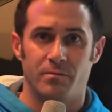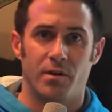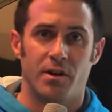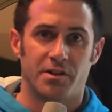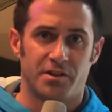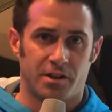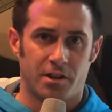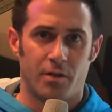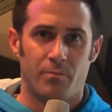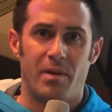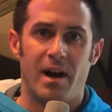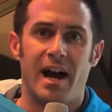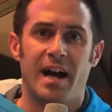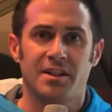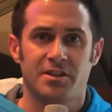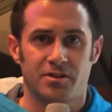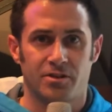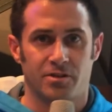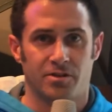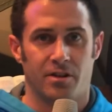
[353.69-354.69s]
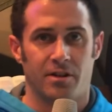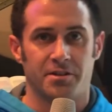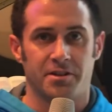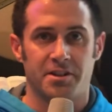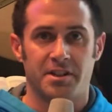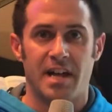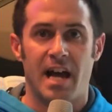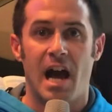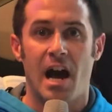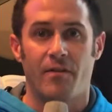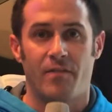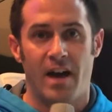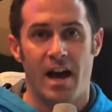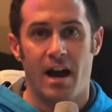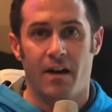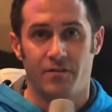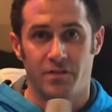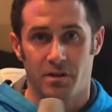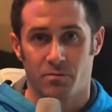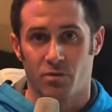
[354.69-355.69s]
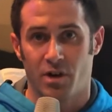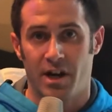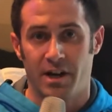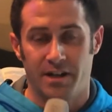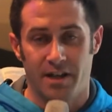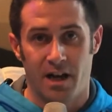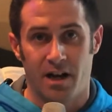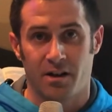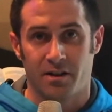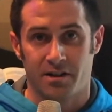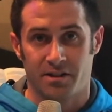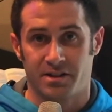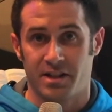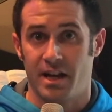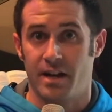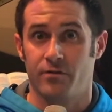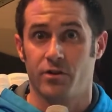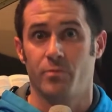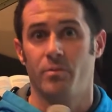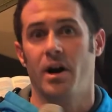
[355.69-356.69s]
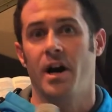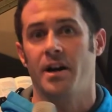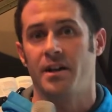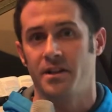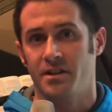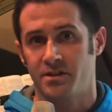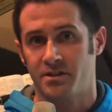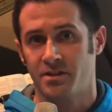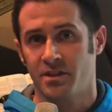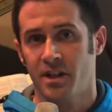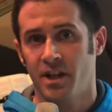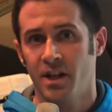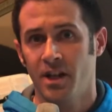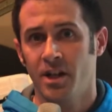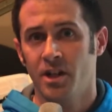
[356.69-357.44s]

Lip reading: most of the pastors on staff have them right now because everybody's